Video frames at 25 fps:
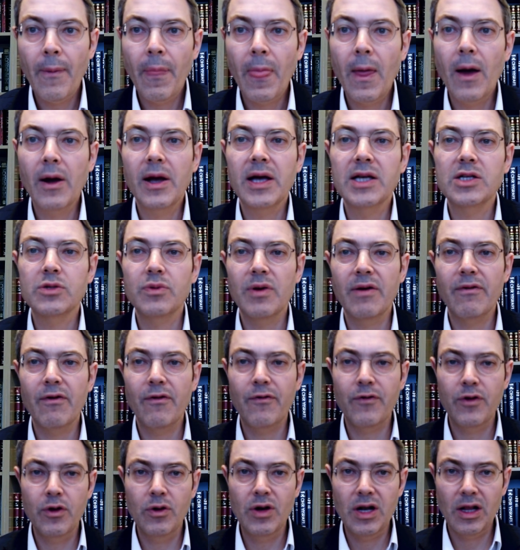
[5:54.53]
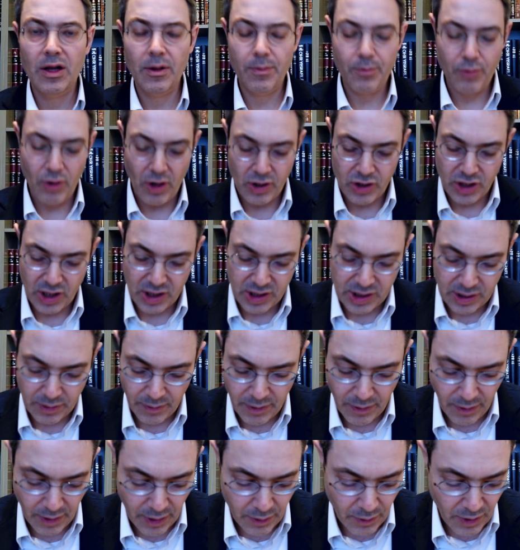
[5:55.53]
Okay, so we have a few little projects that we
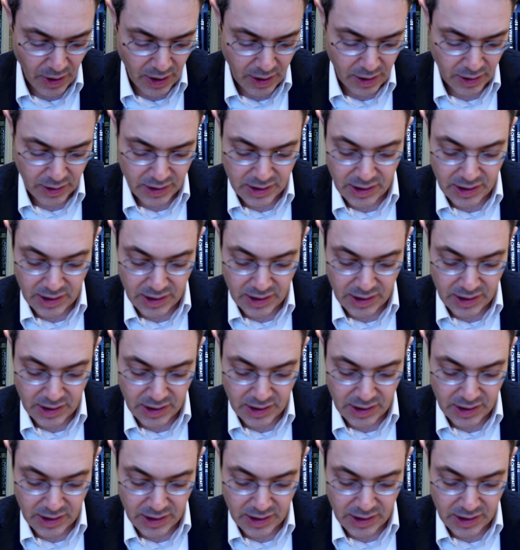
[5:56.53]
want to work on.